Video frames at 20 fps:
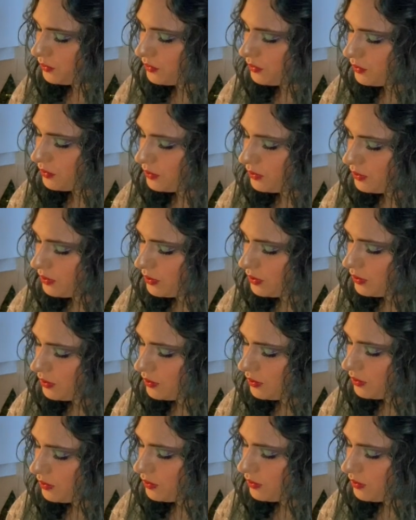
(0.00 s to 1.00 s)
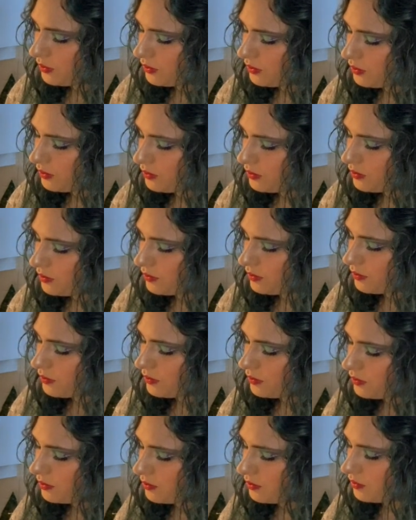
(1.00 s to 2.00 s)

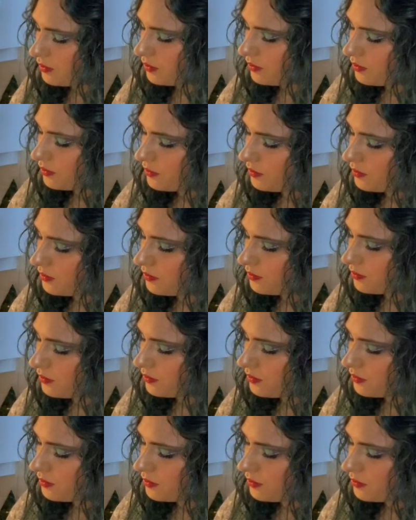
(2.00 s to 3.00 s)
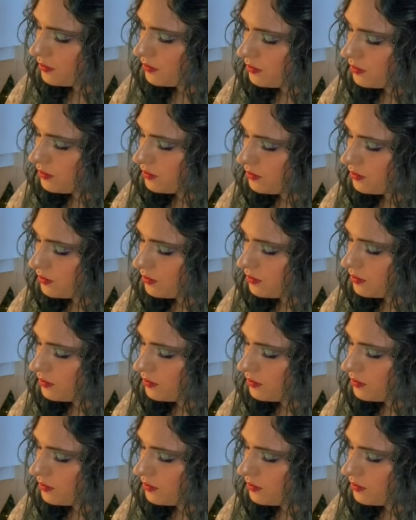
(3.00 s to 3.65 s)
[no speech]